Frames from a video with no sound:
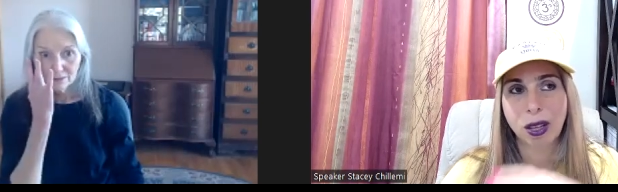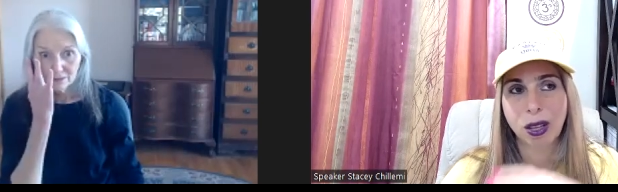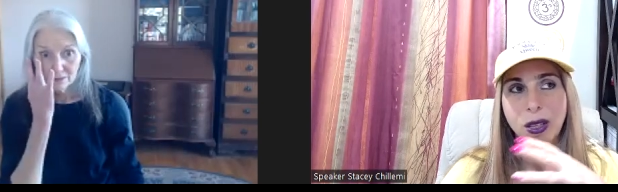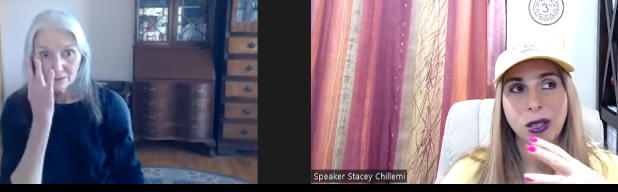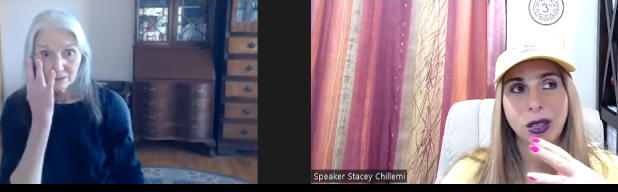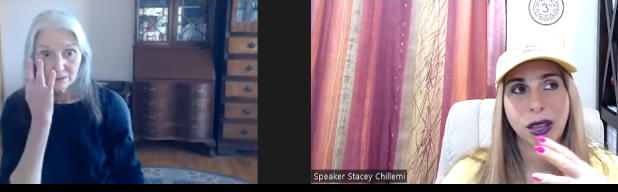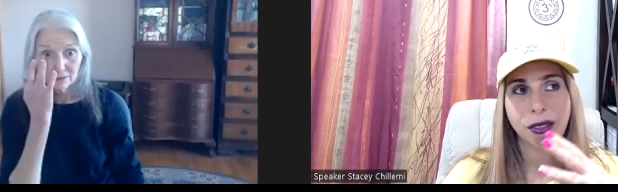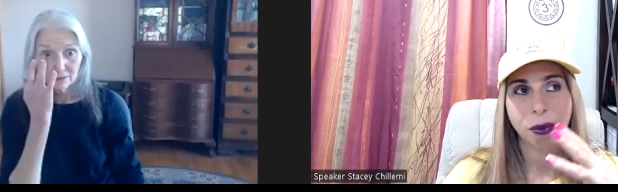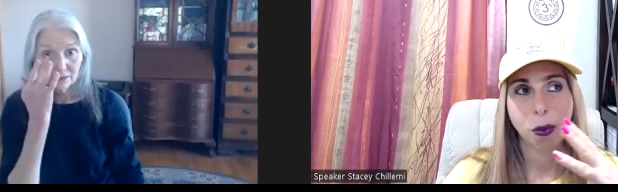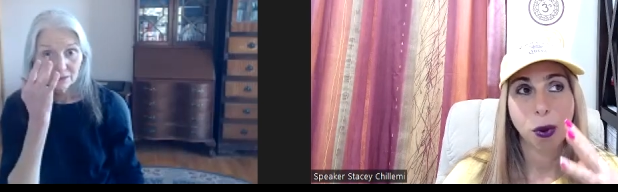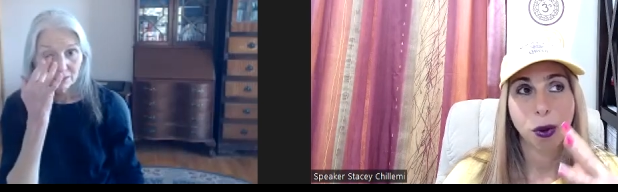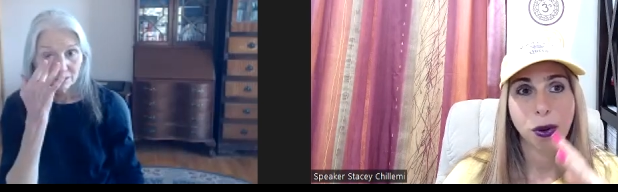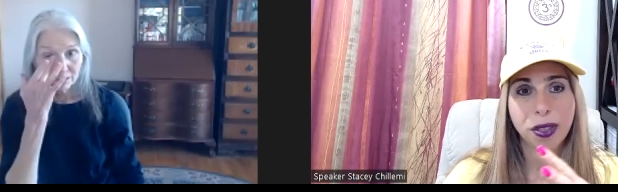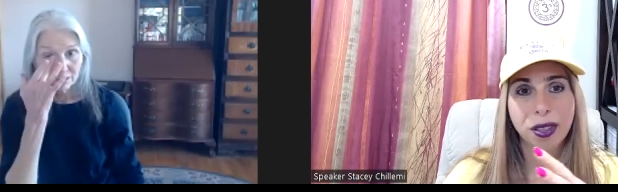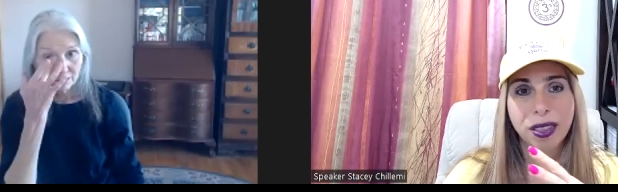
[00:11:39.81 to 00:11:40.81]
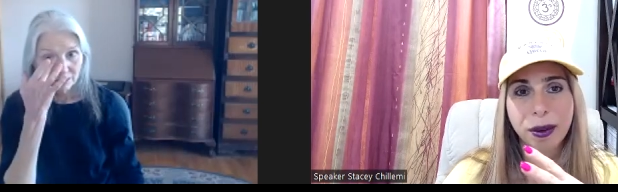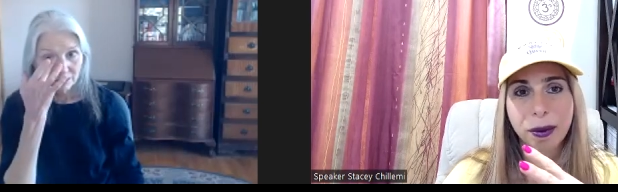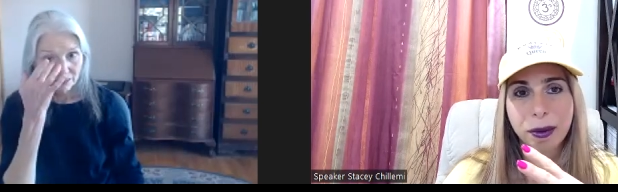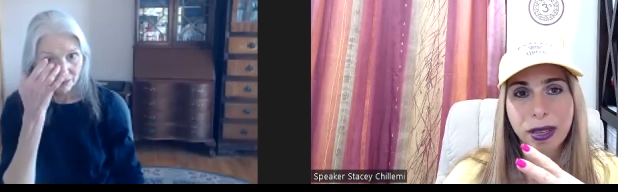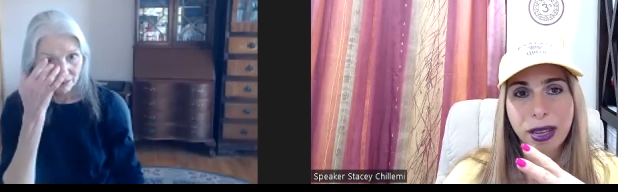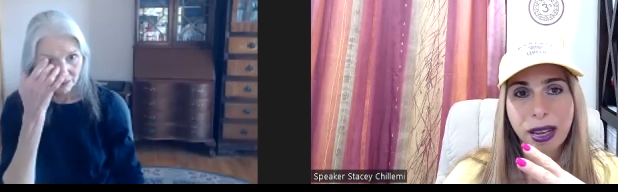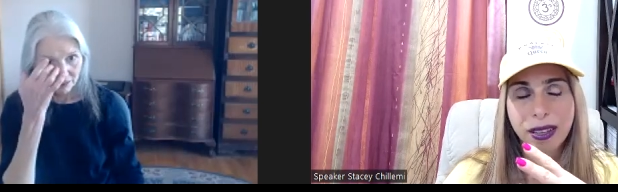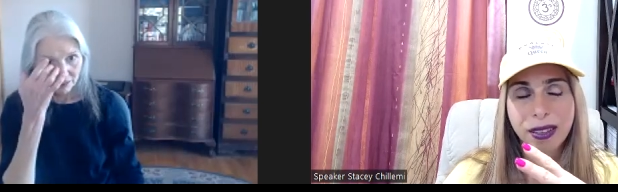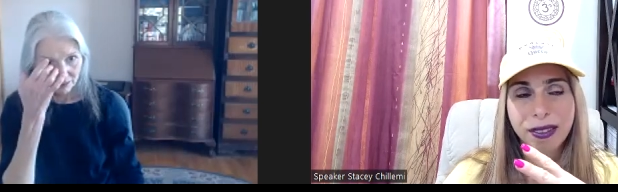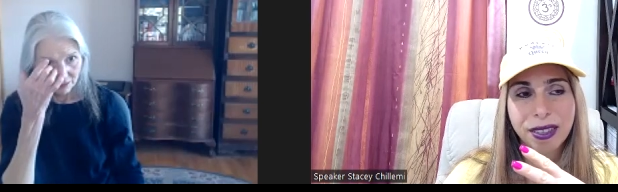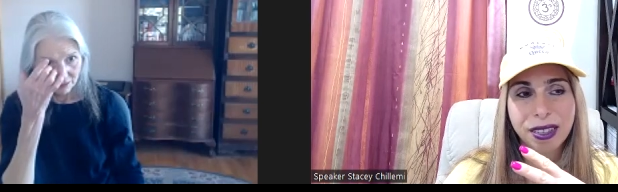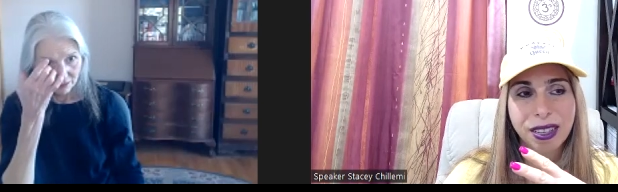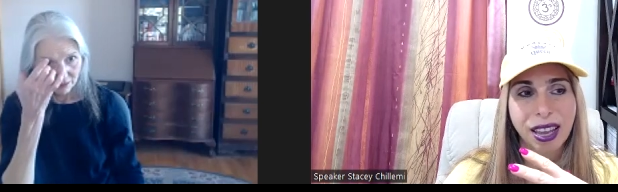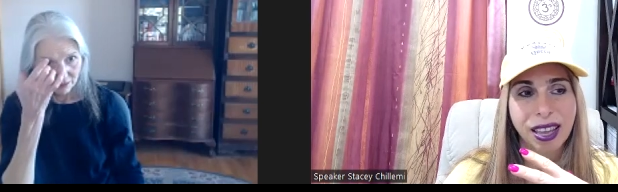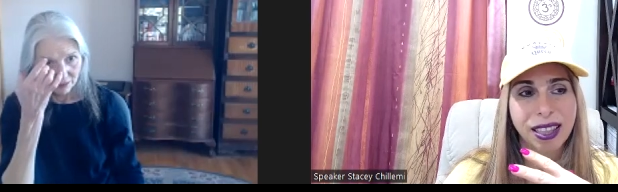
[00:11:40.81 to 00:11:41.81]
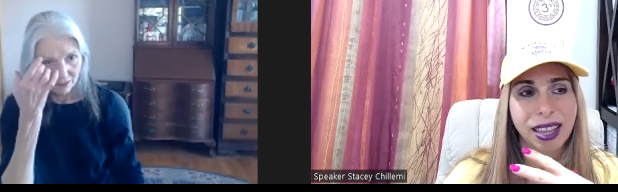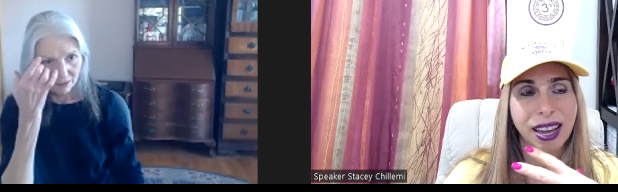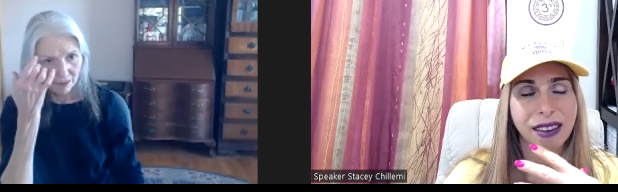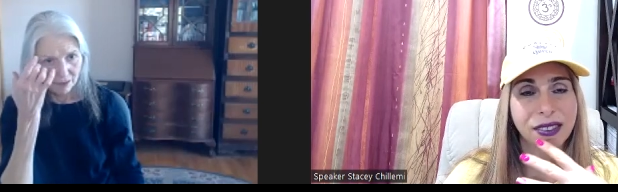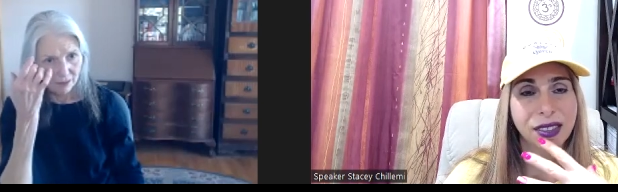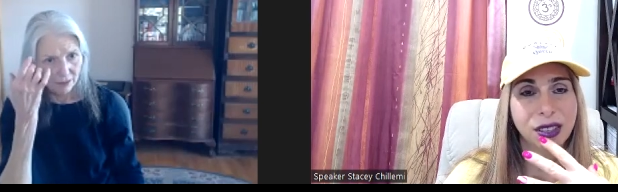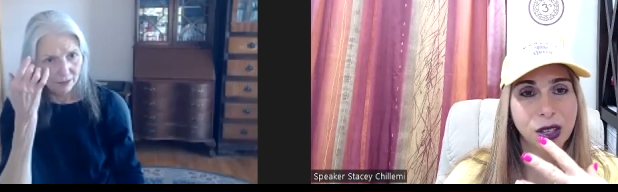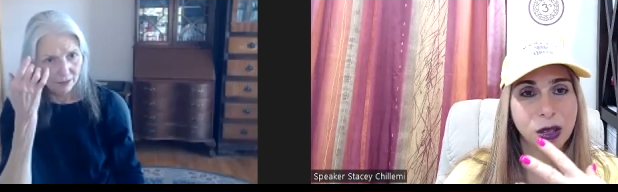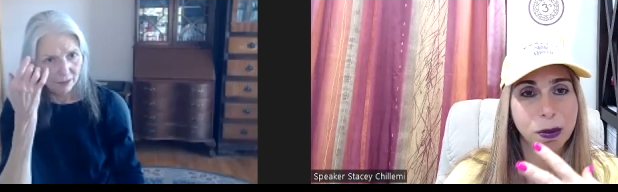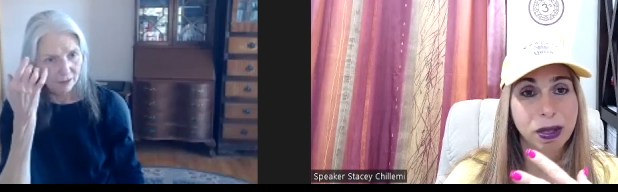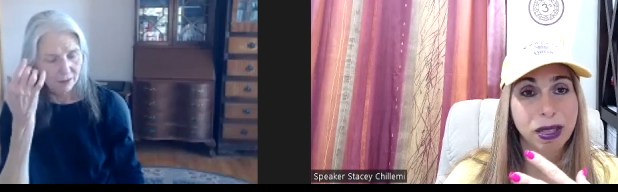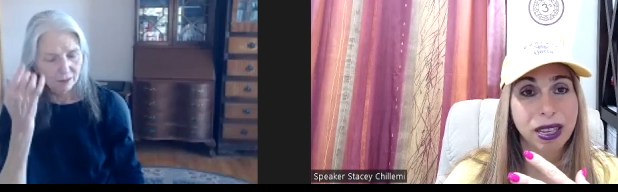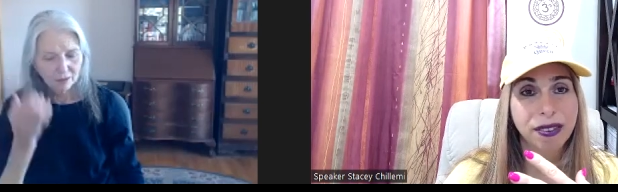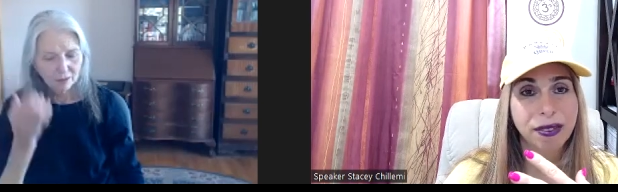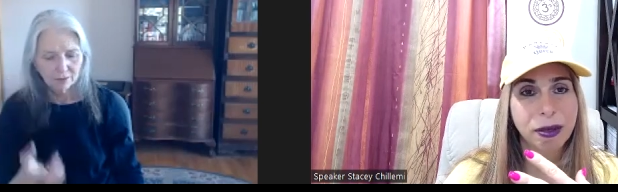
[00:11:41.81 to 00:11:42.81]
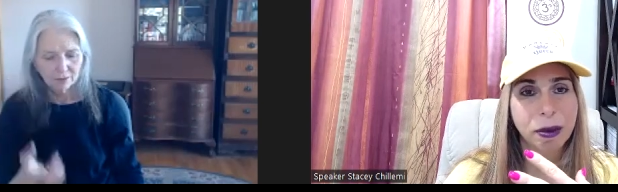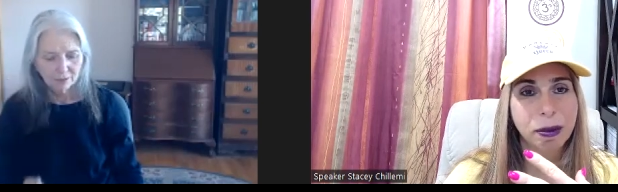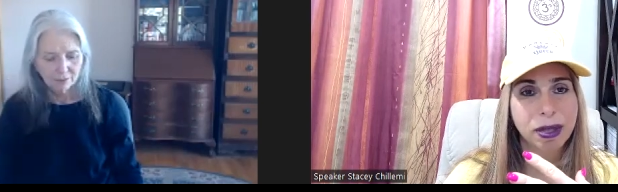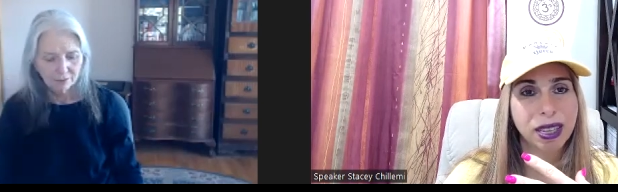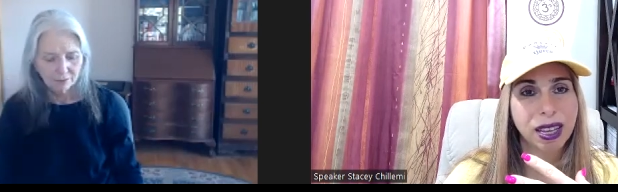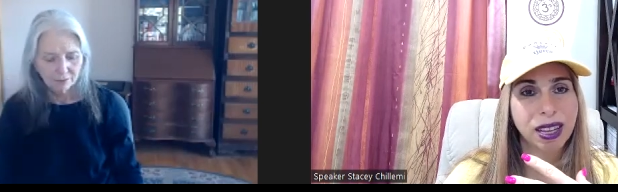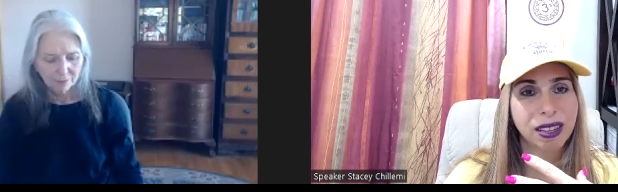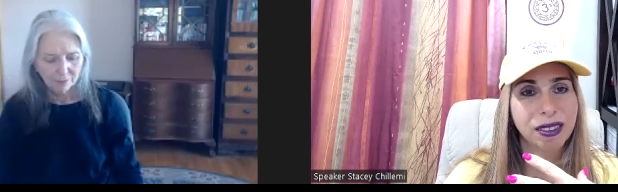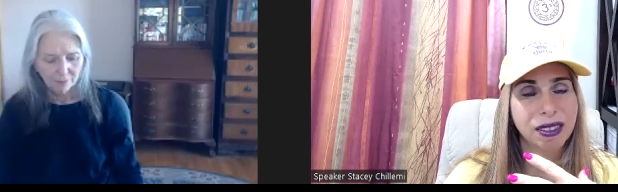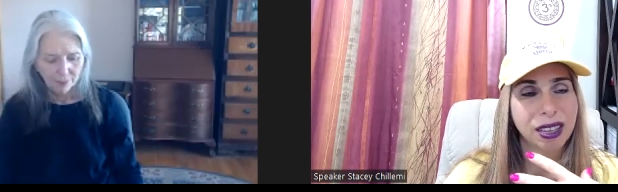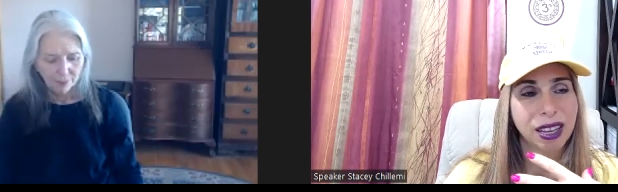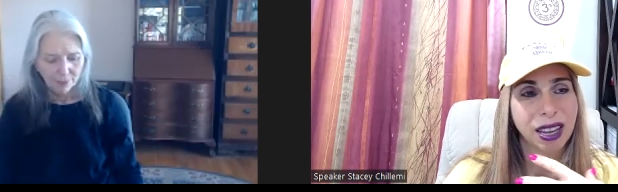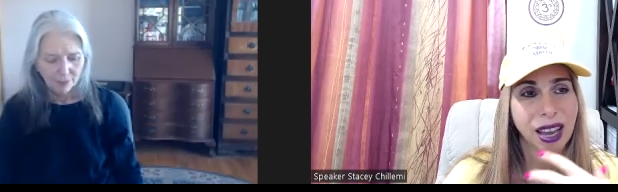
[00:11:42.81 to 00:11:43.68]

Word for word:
Speaker 1: self worth in themselves, and they uh-huh. have to just believe in themselves.